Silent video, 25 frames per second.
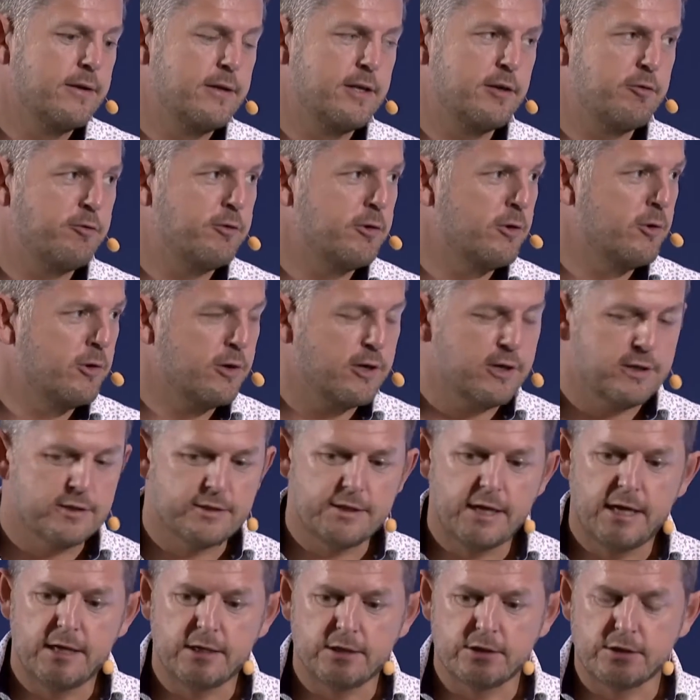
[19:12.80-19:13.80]
different
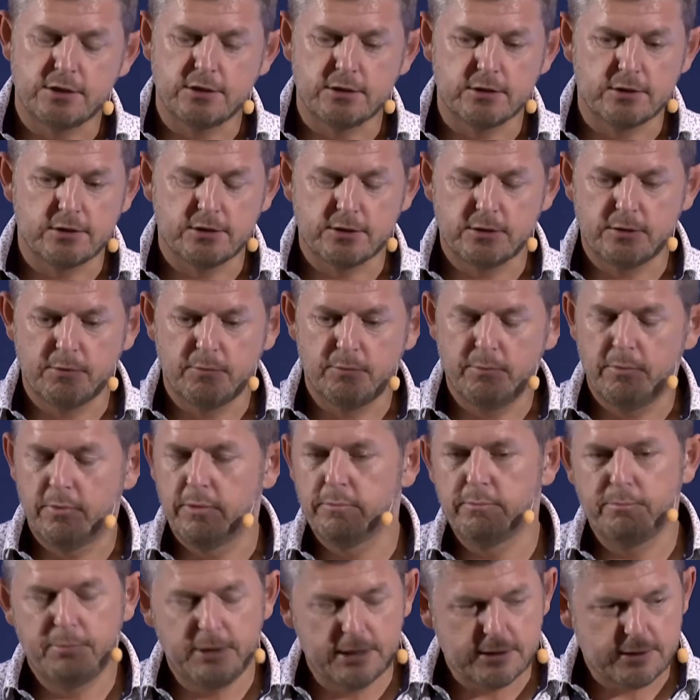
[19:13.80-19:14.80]
organizations,
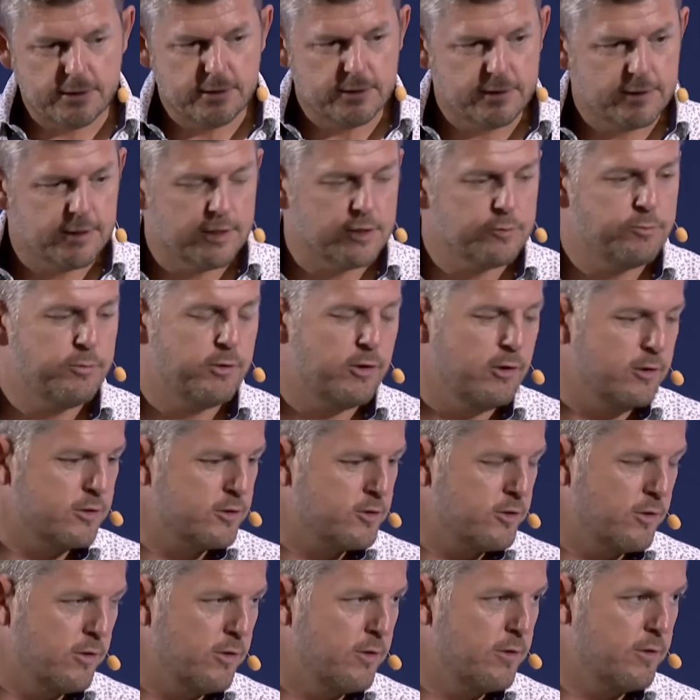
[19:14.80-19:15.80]
businesses, but
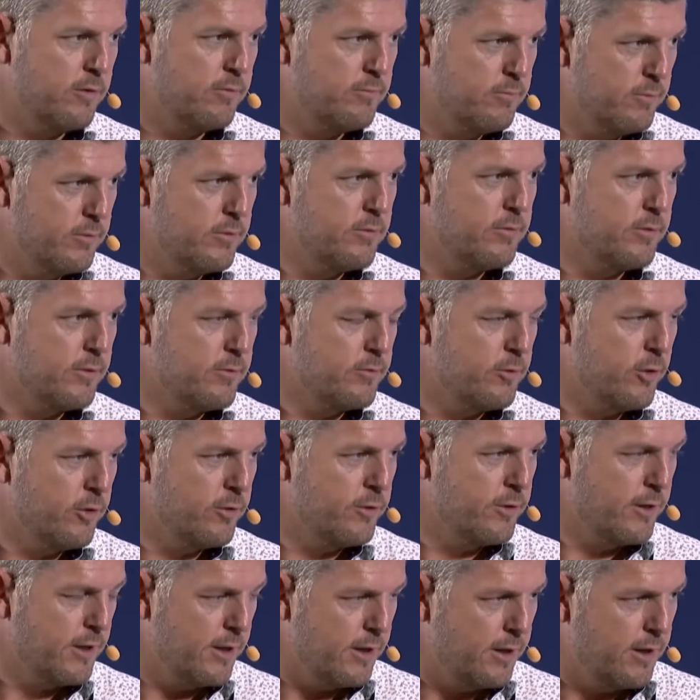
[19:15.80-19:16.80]
also
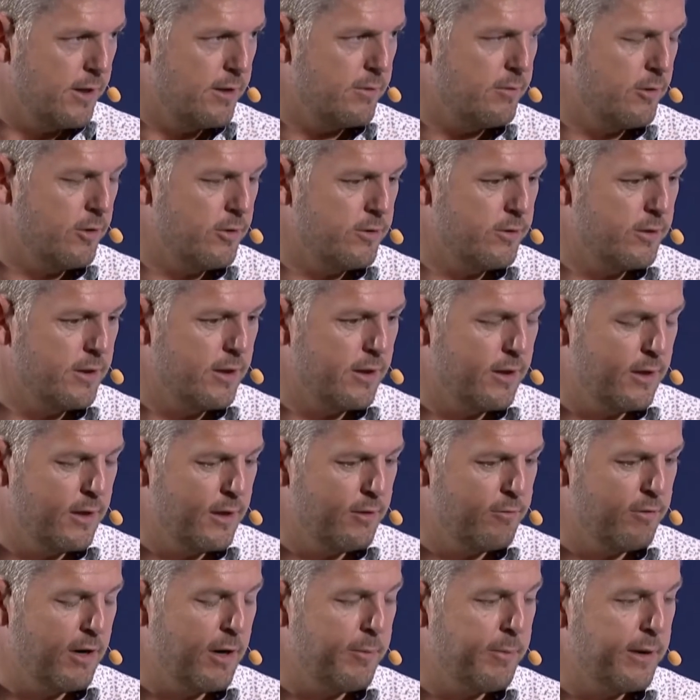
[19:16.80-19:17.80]
on the
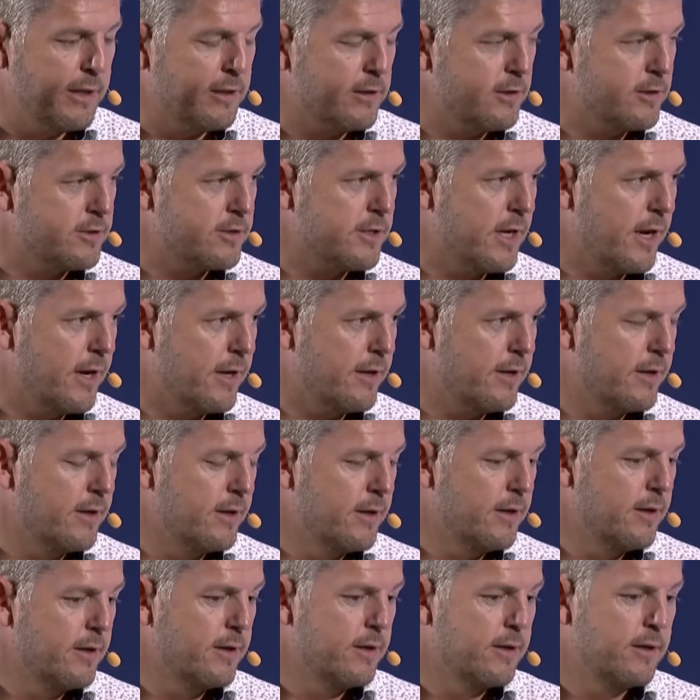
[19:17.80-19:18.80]
environmental side.
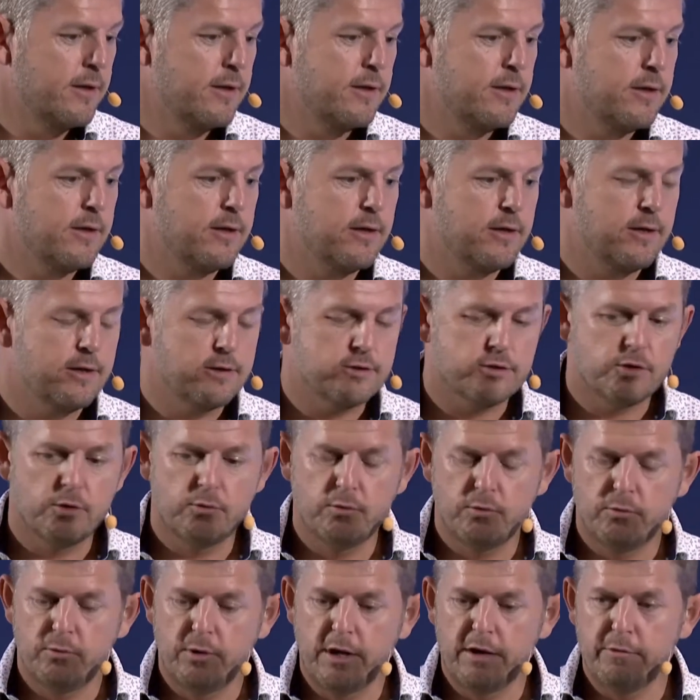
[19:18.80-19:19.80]

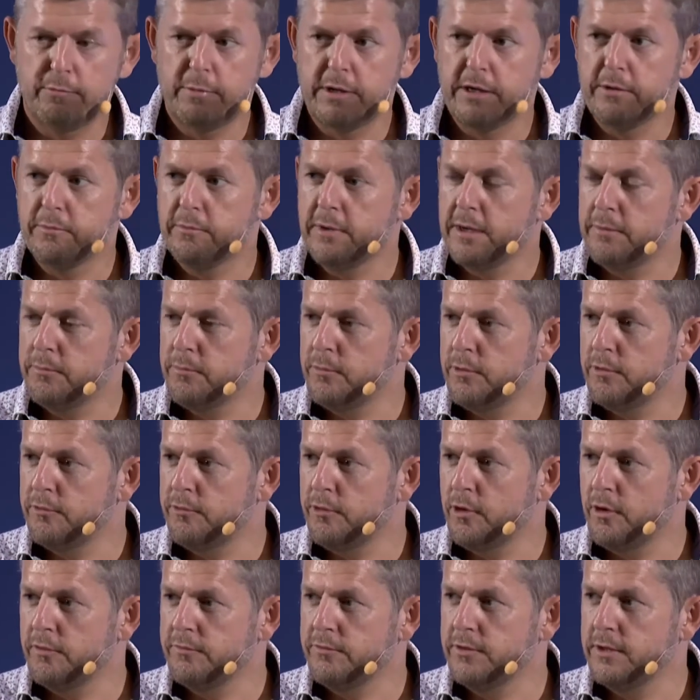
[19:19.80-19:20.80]
So we have been a
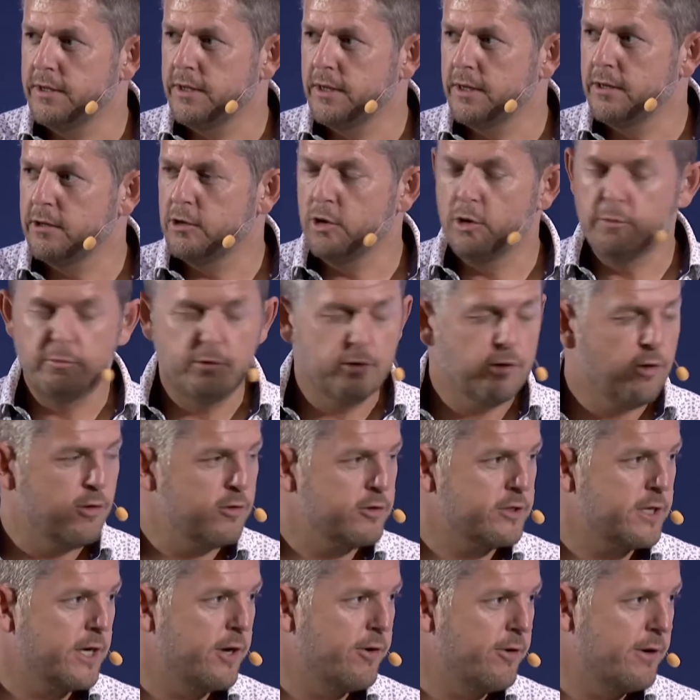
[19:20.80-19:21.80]
member of the Global
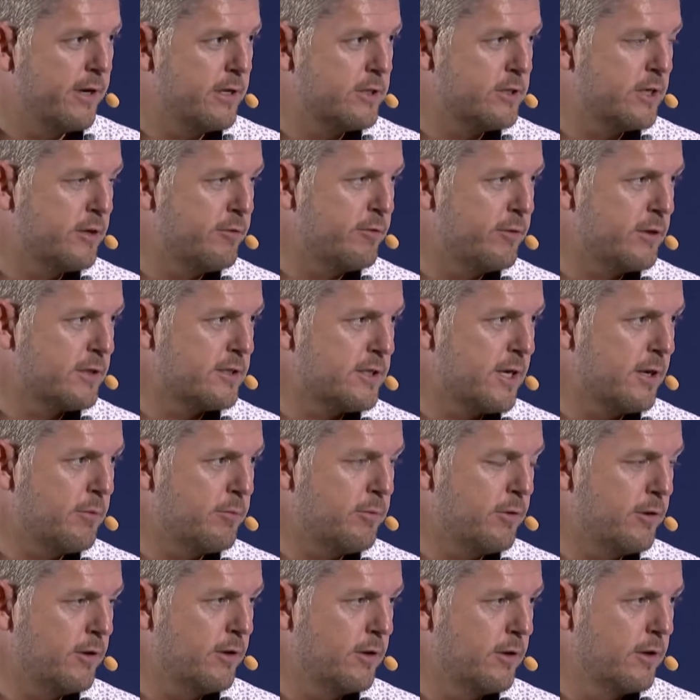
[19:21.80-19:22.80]
Ghost Gear Initiative, for
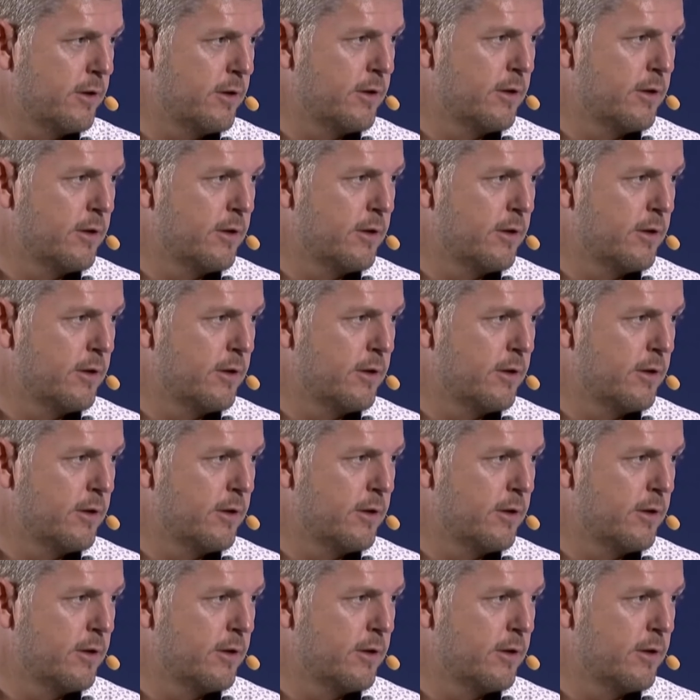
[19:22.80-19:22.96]
example.